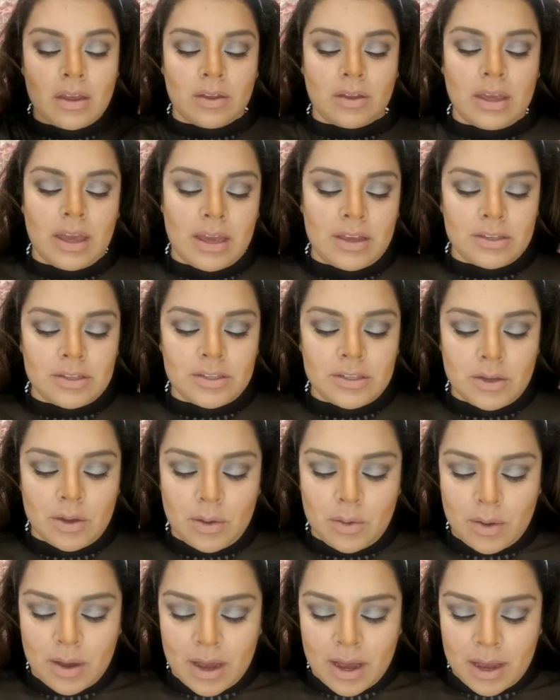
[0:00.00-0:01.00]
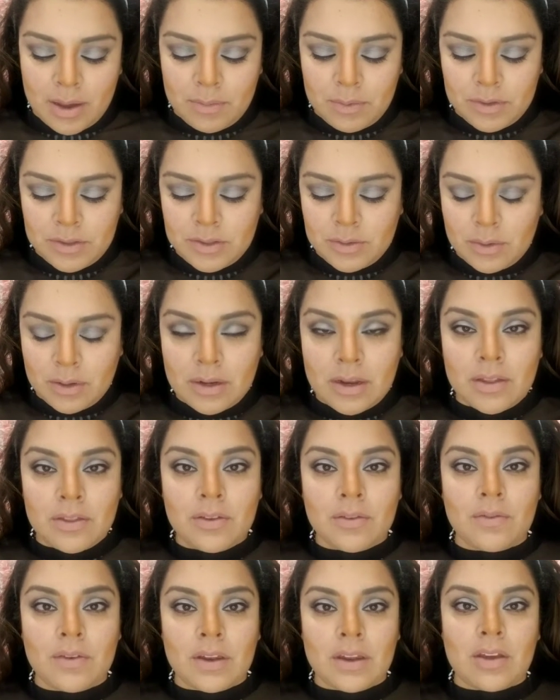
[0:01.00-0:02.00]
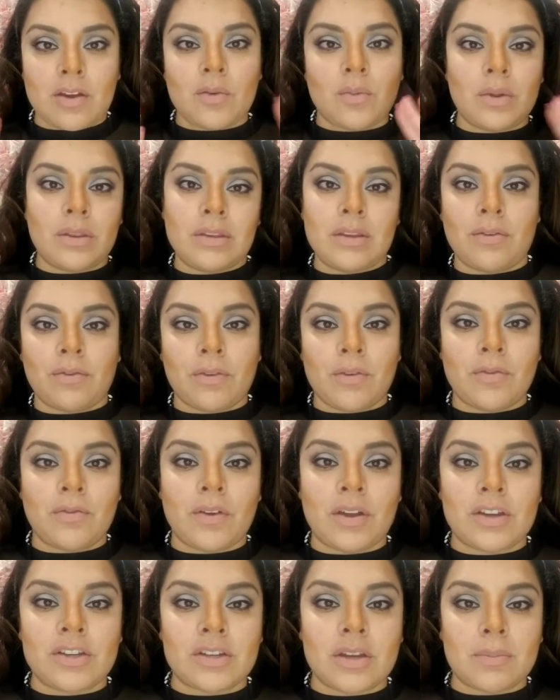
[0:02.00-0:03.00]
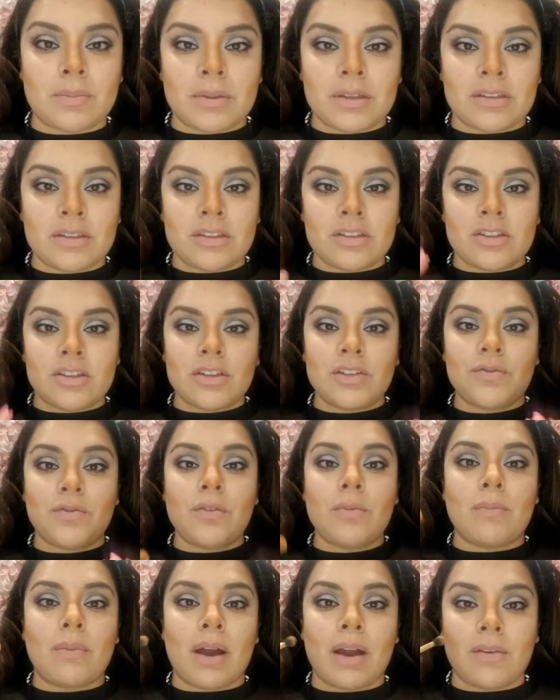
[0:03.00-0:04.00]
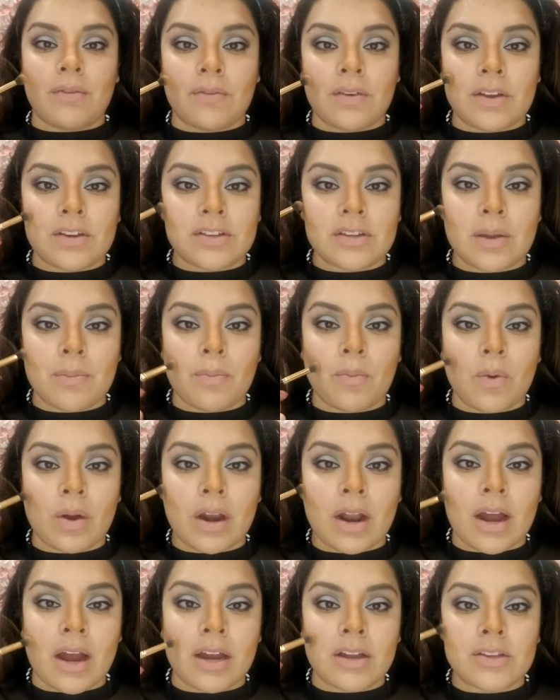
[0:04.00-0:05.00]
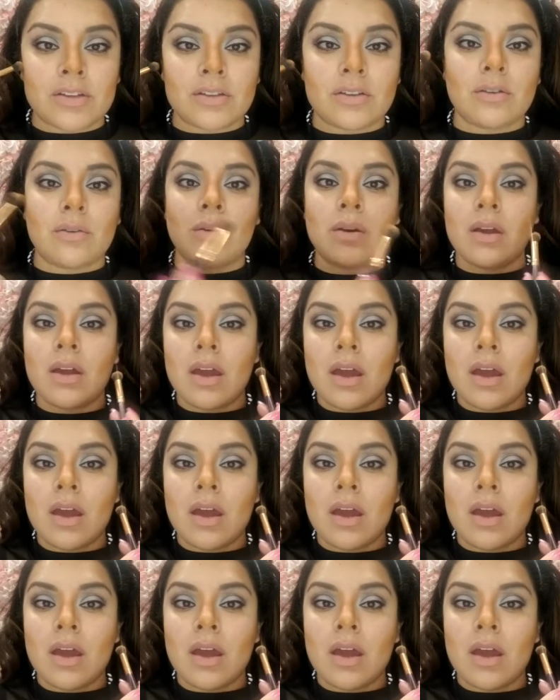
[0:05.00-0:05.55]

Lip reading: Okay, so I will do another video with different face shape. This is just for my face shape, what I do.